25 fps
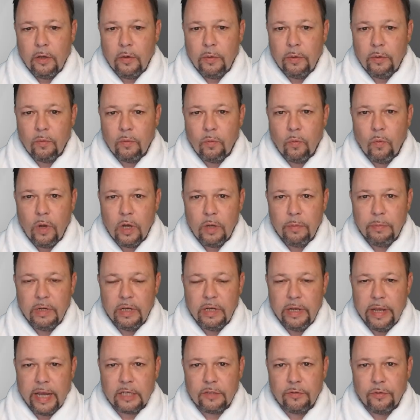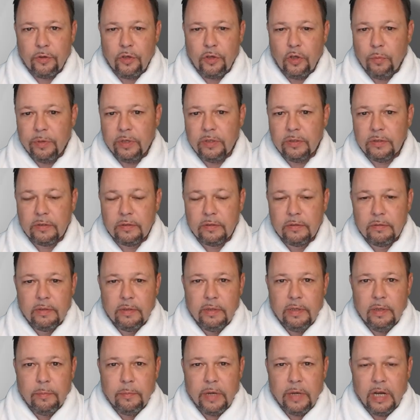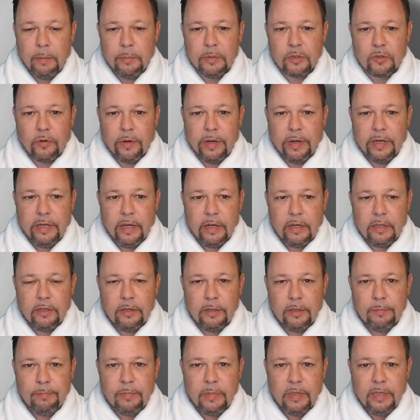everyone. Welcome to Decks for Humans. My name is Greg Deckler,